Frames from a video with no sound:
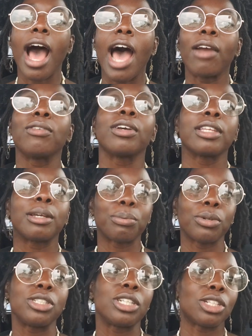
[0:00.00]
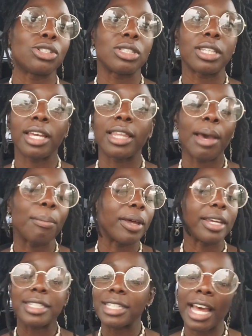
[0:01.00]
I really appreciate you saying that,
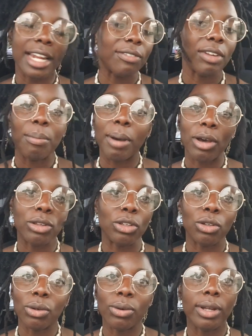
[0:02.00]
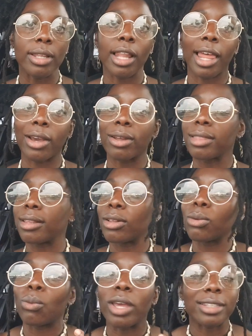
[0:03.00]
but it's not even about you. Like,
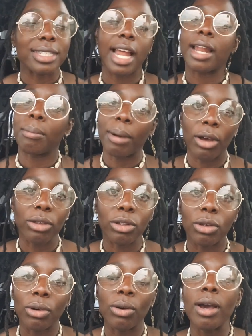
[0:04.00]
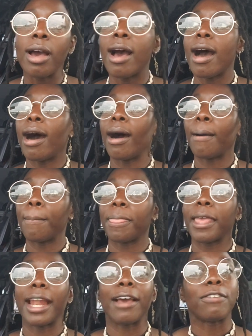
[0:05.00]
it's not about you. And
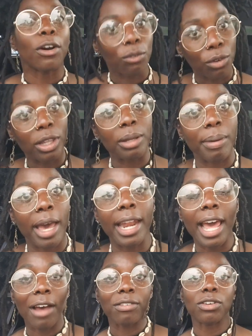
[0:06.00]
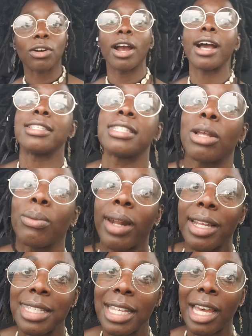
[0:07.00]
I felt really bad after I said what
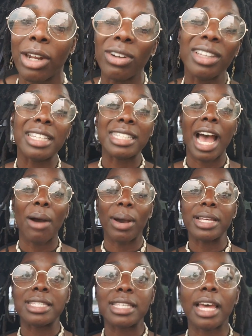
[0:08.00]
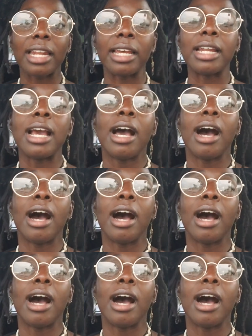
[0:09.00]
I said, or at least how I said it.